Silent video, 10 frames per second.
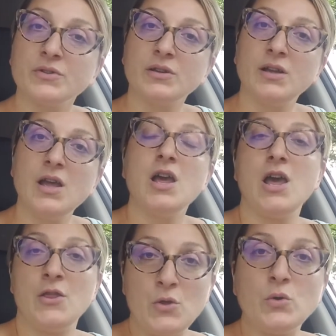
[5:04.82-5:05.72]
And
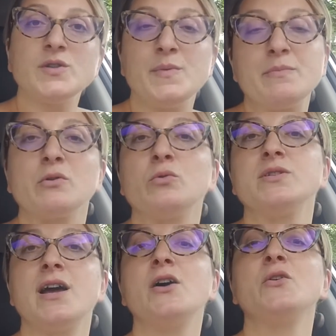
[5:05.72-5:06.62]
those people who tell
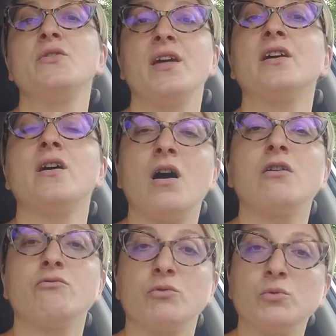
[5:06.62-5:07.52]
you there are
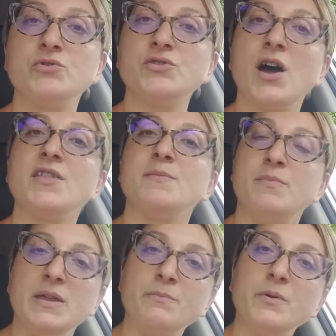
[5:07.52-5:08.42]
rules are the
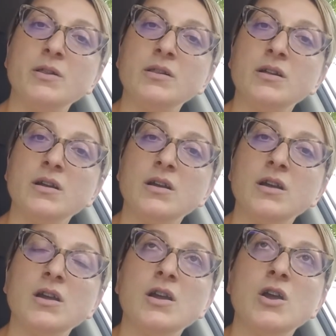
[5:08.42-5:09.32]
people
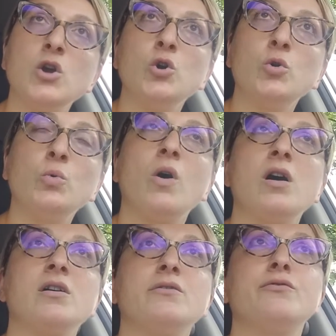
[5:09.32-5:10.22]
who are
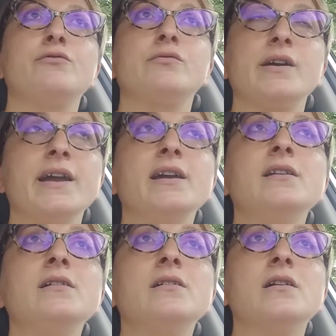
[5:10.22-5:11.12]
afraid
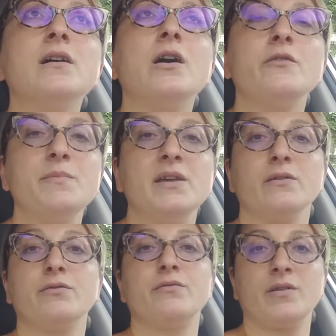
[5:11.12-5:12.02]
of being
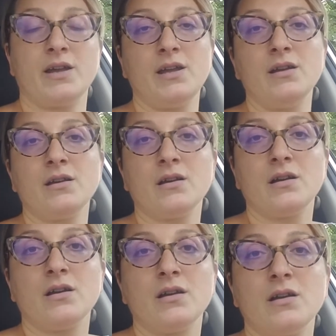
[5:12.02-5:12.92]
free.
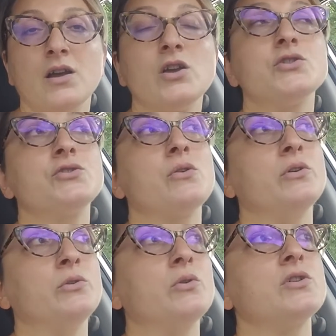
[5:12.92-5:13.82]
So in
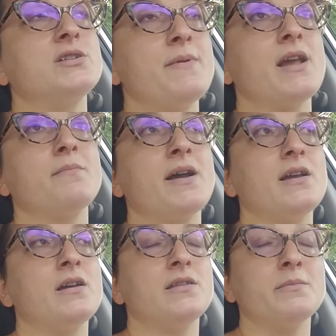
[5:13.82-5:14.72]
order to make
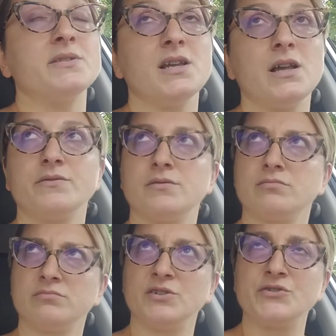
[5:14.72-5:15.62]
themselves,
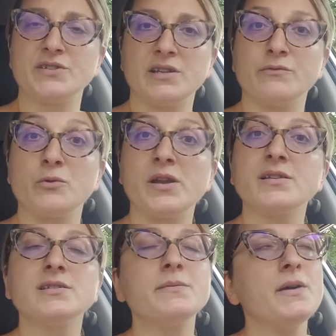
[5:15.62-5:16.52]
interesting Freudian slip,
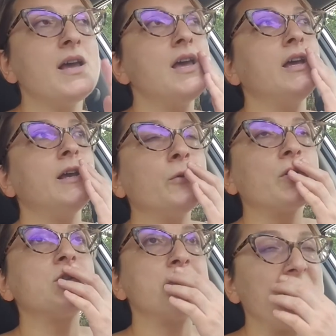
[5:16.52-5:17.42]
in order to
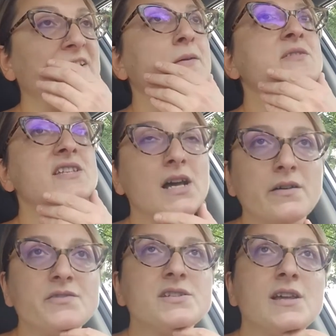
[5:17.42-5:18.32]
make themselves
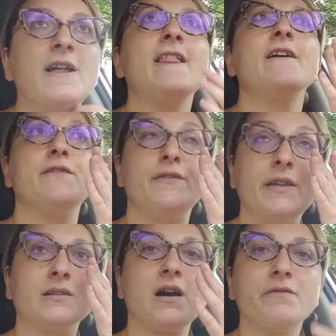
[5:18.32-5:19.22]
feel
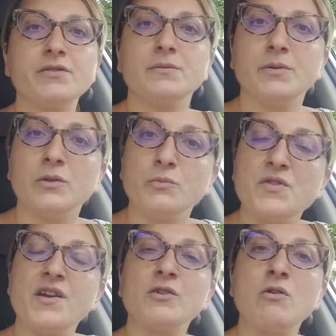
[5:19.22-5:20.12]
comfortable with their
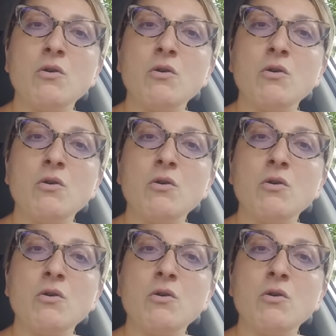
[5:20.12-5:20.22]
own